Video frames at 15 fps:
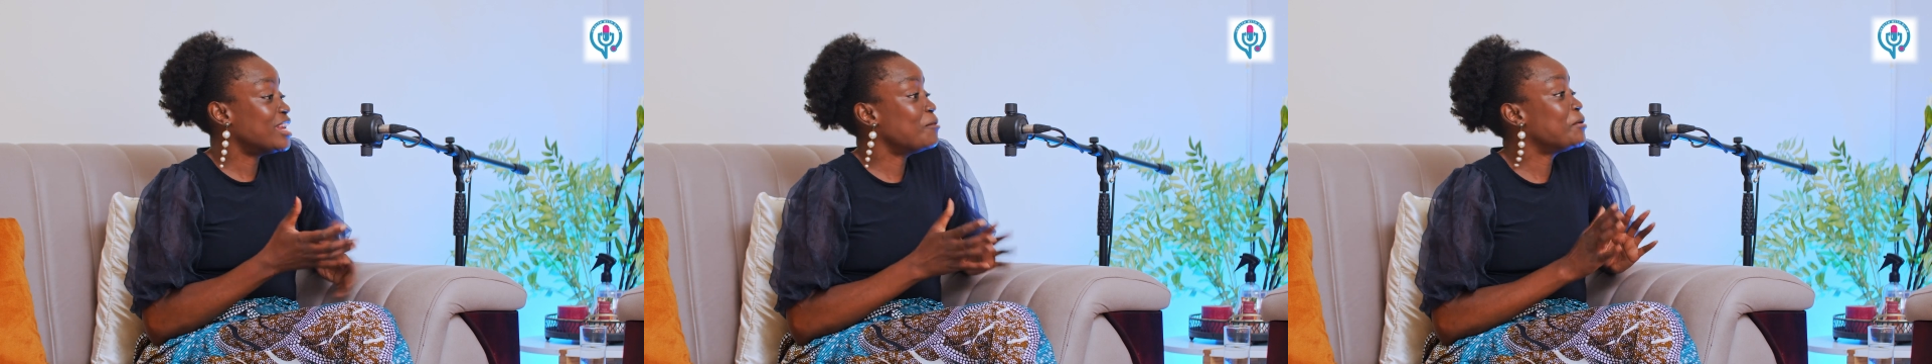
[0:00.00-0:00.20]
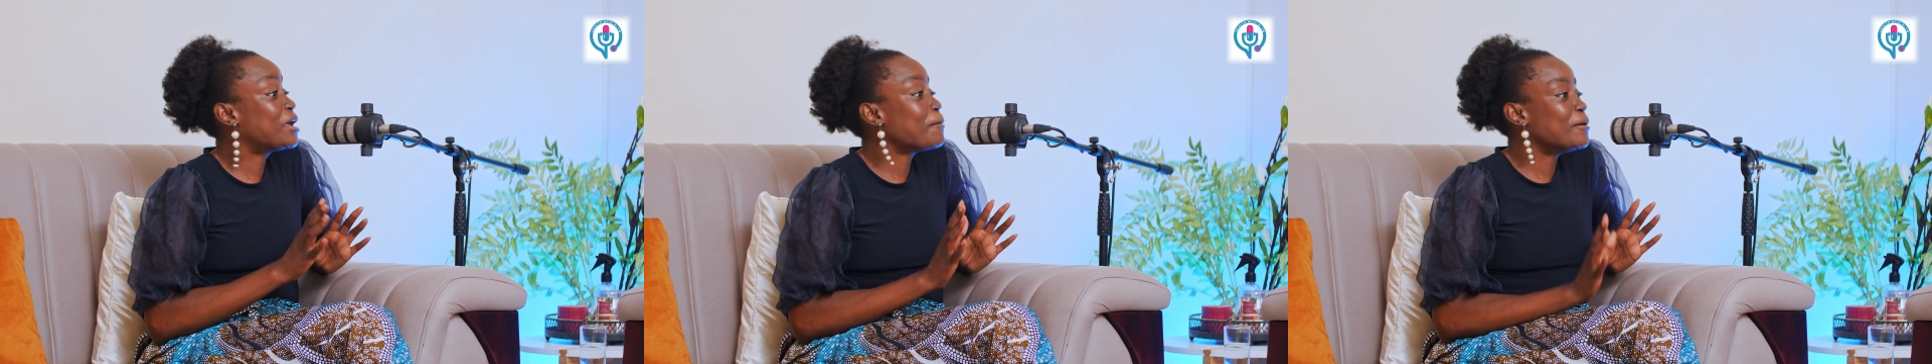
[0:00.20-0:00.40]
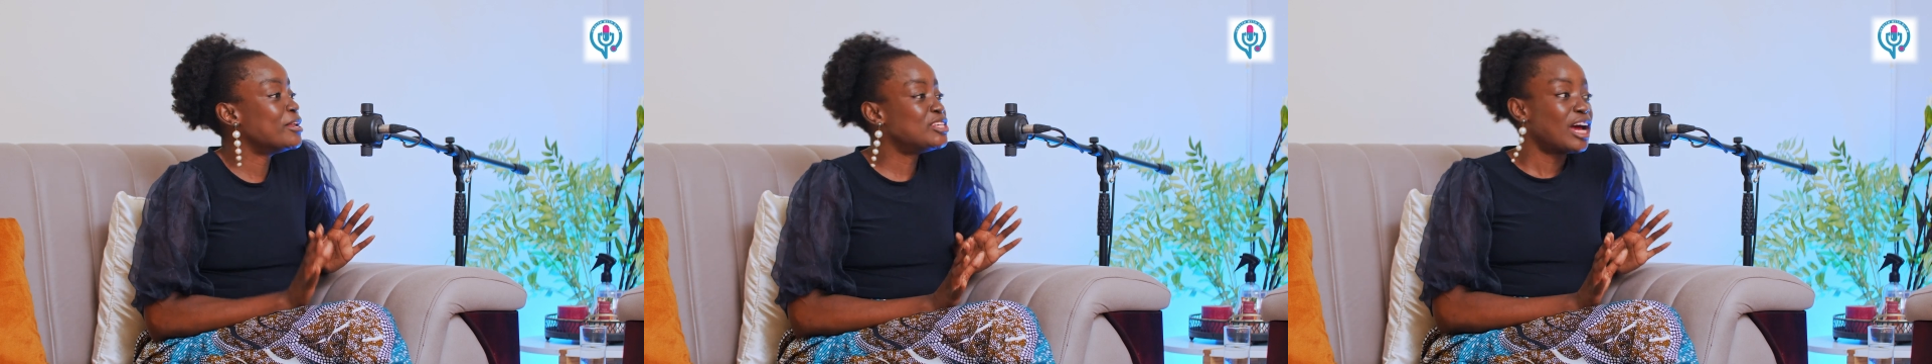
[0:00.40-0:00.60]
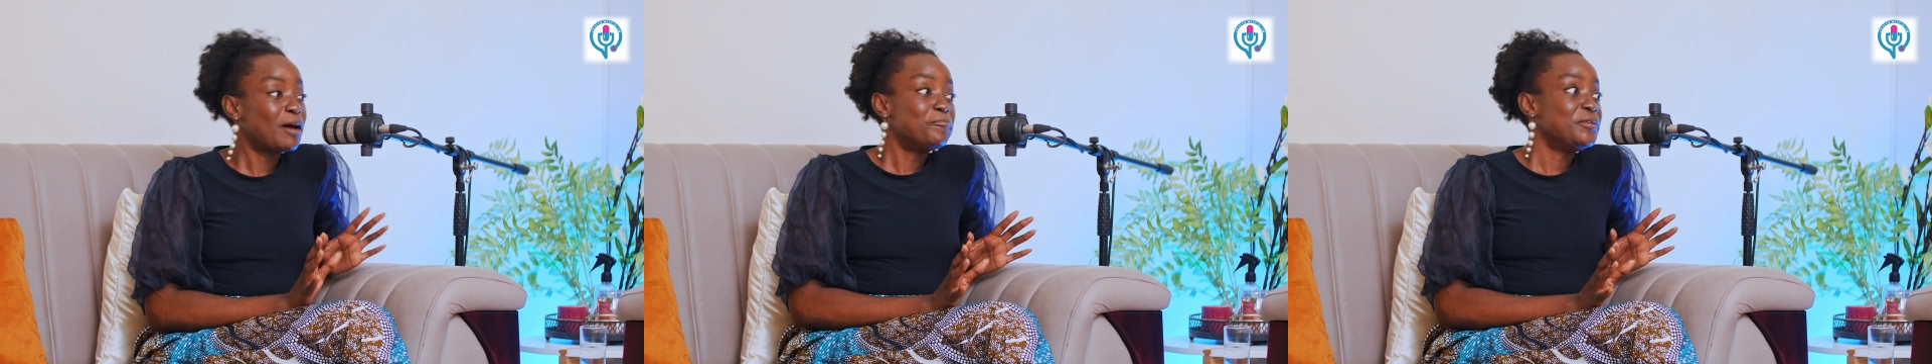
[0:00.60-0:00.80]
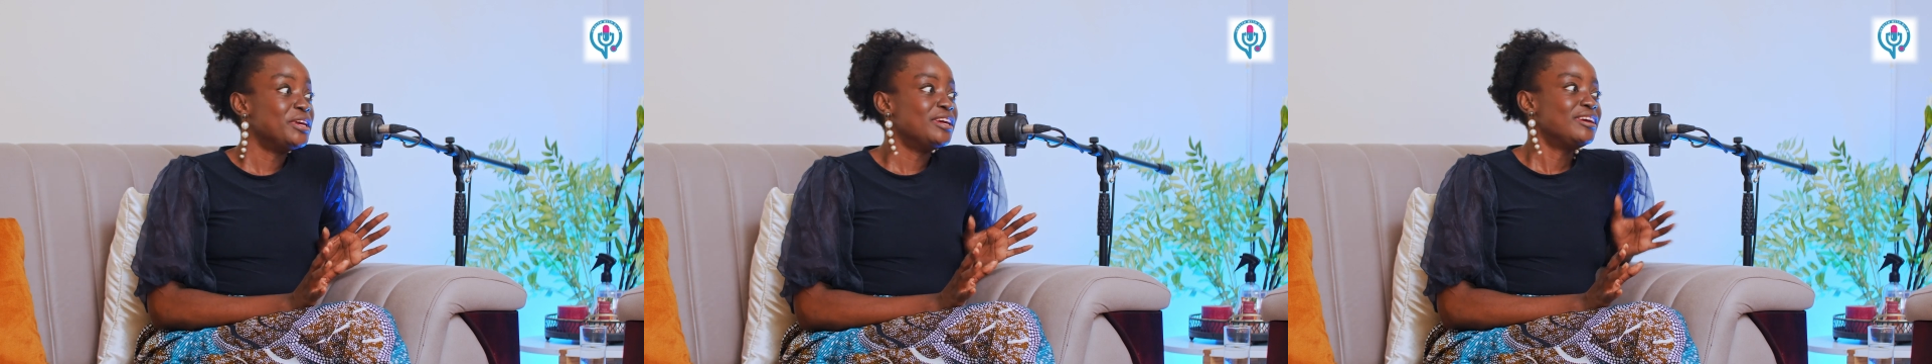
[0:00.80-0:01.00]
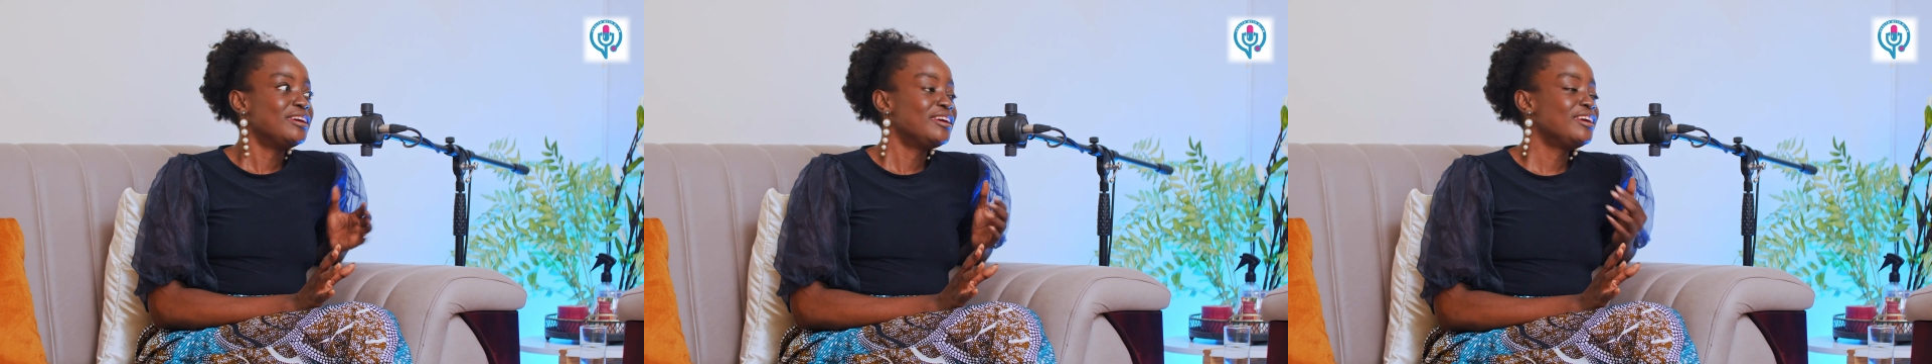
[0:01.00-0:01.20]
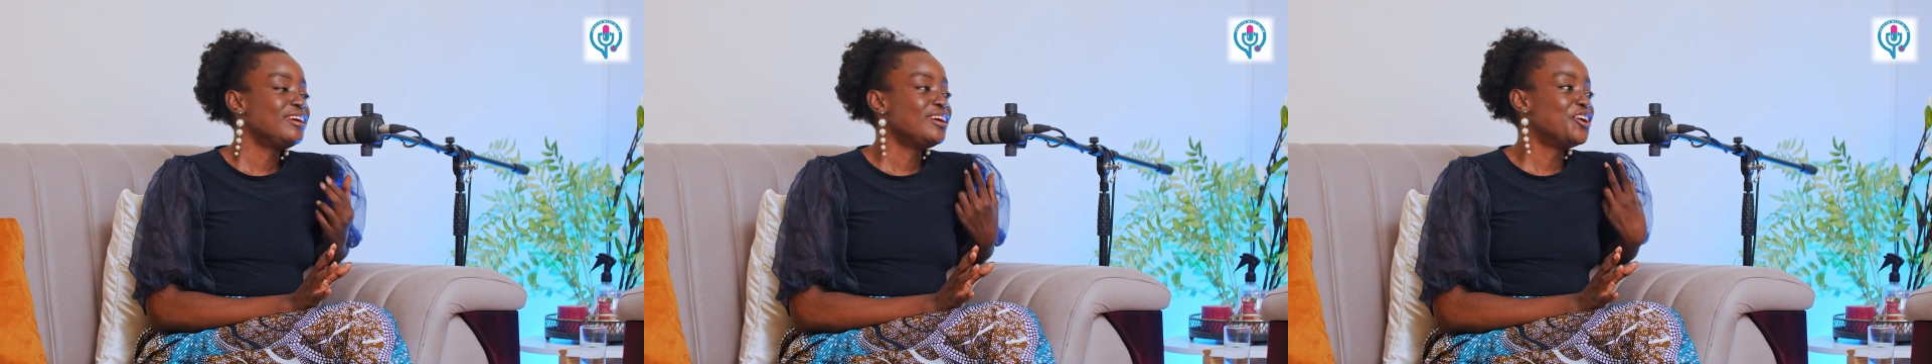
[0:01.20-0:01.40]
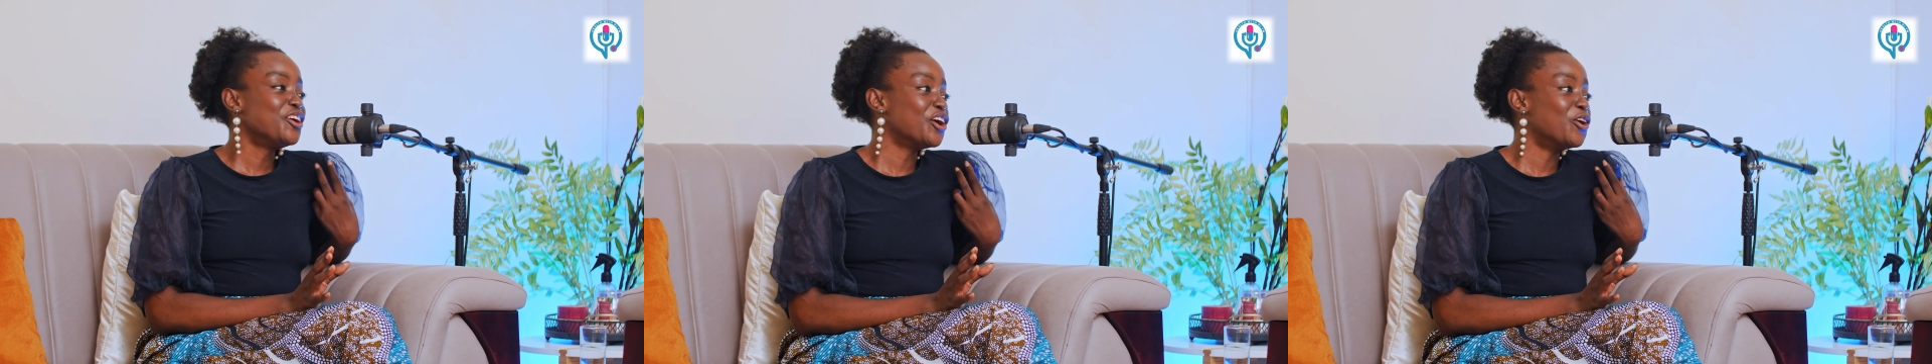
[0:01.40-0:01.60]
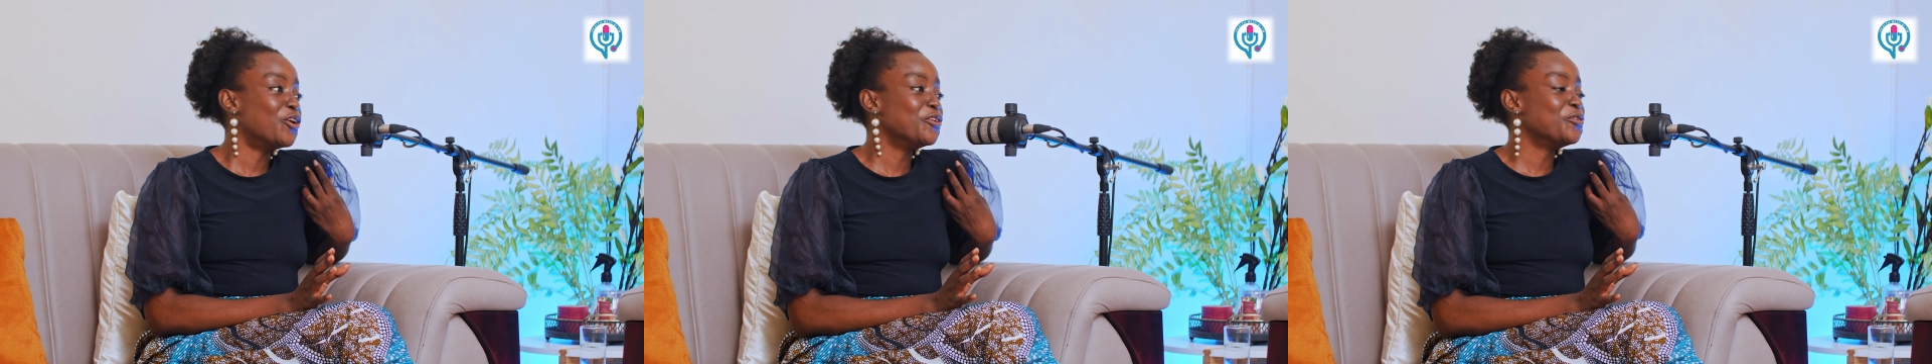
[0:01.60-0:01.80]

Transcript: I became a chubby girl.